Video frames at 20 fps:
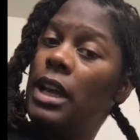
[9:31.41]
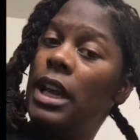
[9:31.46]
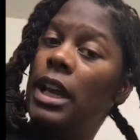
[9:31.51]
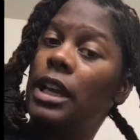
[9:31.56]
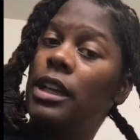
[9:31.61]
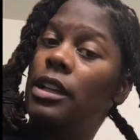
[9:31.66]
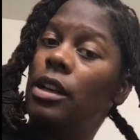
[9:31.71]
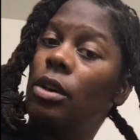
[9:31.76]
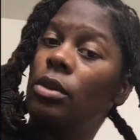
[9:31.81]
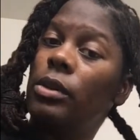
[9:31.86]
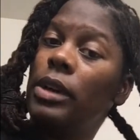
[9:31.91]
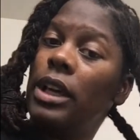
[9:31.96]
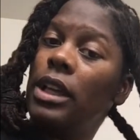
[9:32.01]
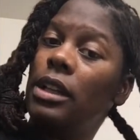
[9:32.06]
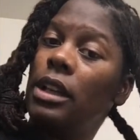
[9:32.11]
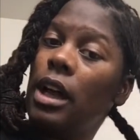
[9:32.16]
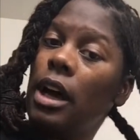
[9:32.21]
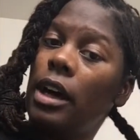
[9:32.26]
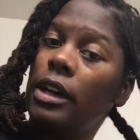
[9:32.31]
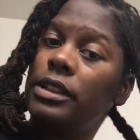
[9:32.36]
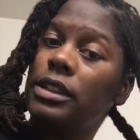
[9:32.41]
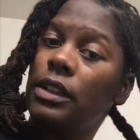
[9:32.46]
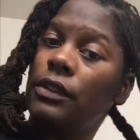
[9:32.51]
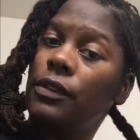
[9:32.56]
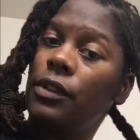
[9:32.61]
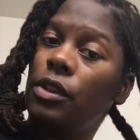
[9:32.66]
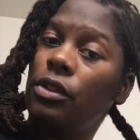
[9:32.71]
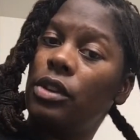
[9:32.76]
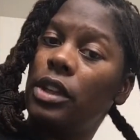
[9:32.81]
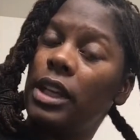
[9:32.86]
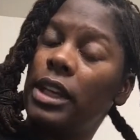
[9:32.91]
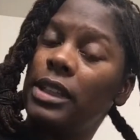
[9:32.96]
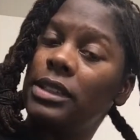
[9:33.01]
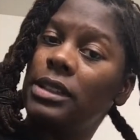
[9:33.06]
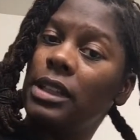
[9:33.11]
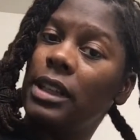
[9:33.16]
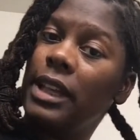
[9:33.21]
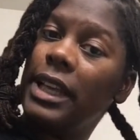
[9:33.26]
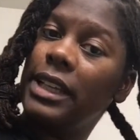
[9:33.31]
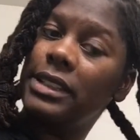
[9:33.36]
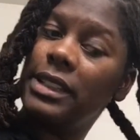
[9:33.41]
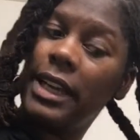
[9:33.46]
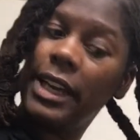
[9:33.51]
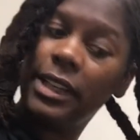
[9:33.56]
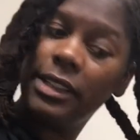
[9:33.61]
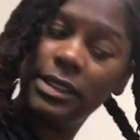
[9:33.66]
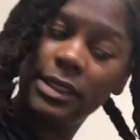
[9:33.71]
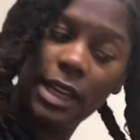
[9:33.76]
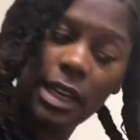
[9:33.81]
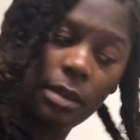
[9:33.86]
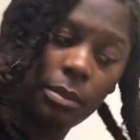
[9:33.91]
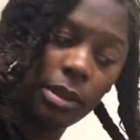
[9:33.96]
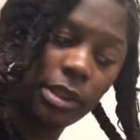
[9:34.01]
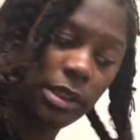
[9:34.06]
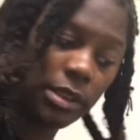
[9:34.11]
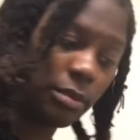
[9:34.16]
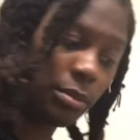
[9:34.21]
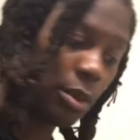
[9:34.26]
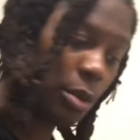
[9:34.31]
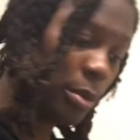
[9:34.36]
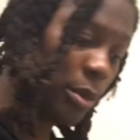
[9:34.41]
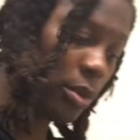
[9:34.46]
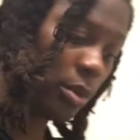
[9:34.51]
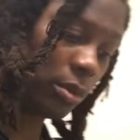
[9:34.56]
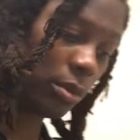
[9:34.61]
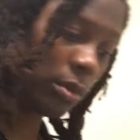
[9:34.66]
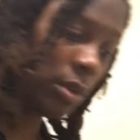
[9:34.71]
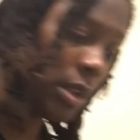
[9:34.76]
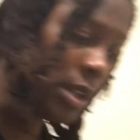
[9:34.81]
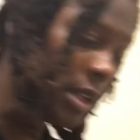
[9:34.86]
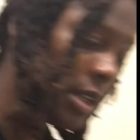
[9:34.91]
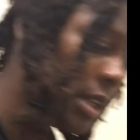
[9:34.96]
and don't get locks if you think it's a lazy hairstyle, because boo-boo.